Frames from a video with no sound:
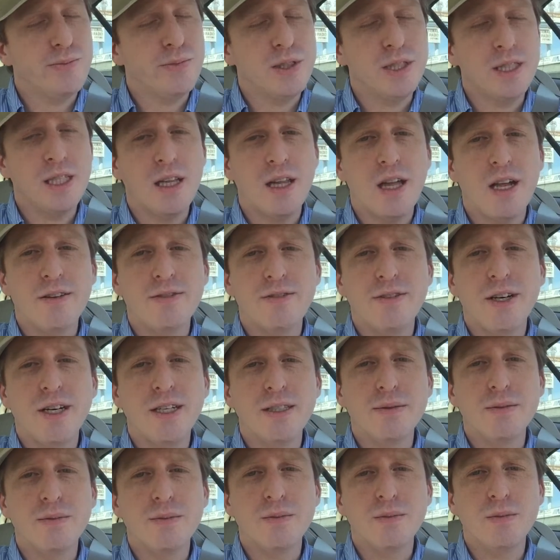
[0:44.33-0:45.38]
It's a lot of
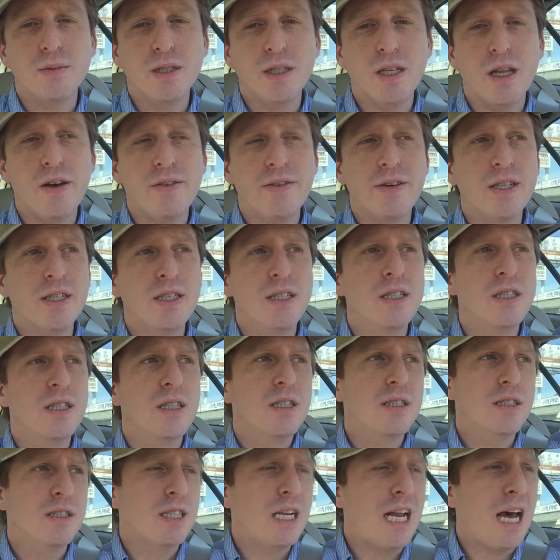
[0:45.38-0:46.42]
fun. Love it.
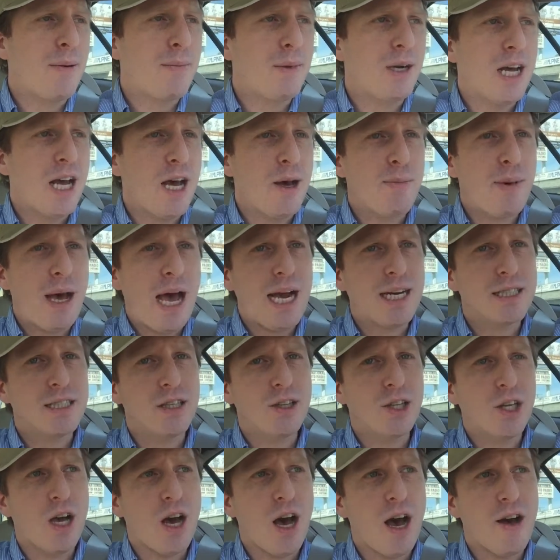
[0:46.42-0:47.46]
So now I'm going to head back to
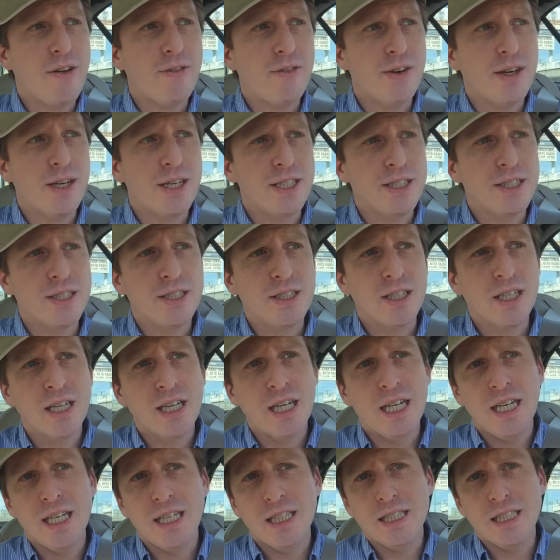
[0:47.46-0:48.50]
the office,
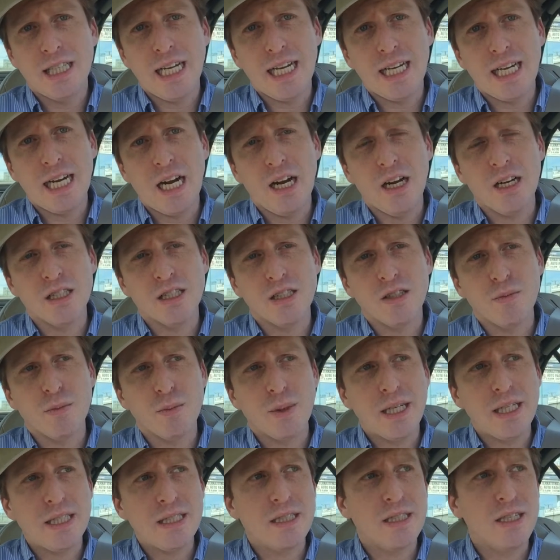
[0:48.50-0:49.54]
take care of some
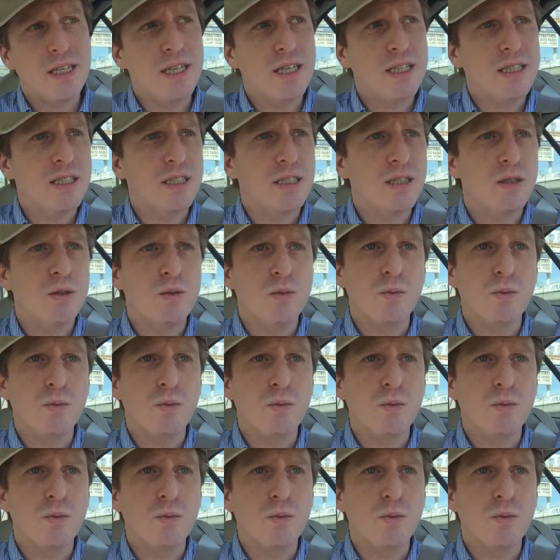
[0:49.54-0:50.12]
business.